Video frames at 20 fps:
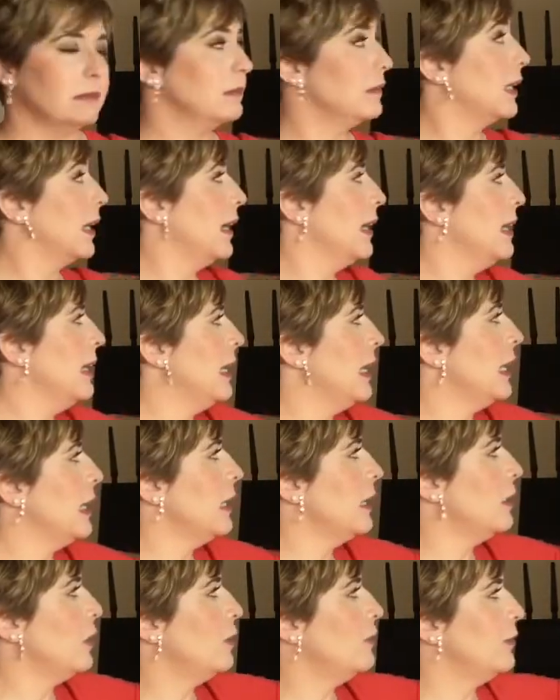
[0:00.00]
A layer
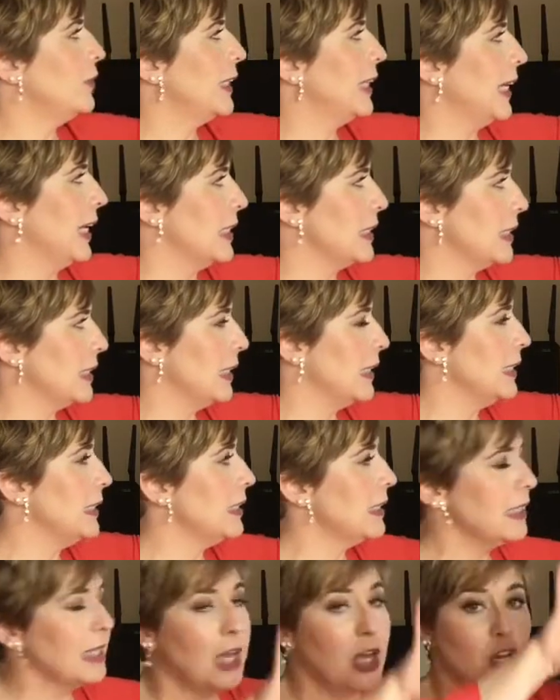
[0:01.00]
of gases
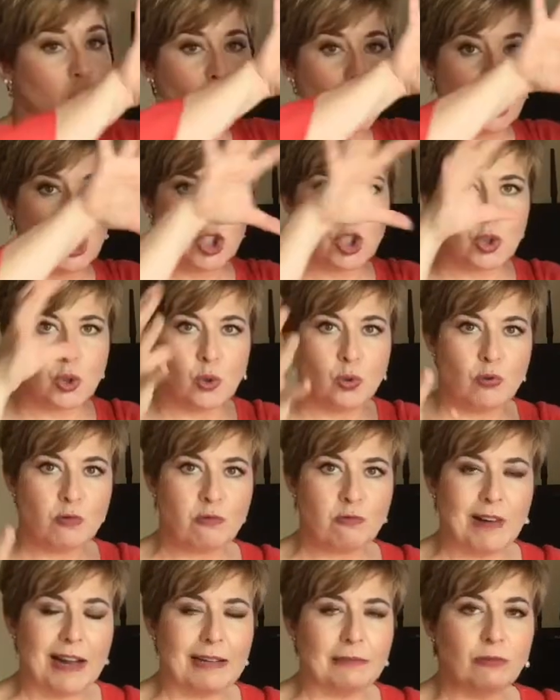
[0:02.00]

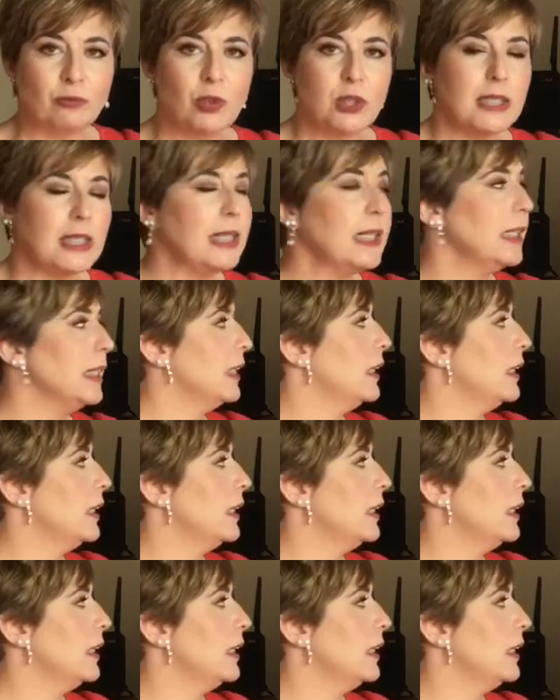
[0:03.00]
surrounding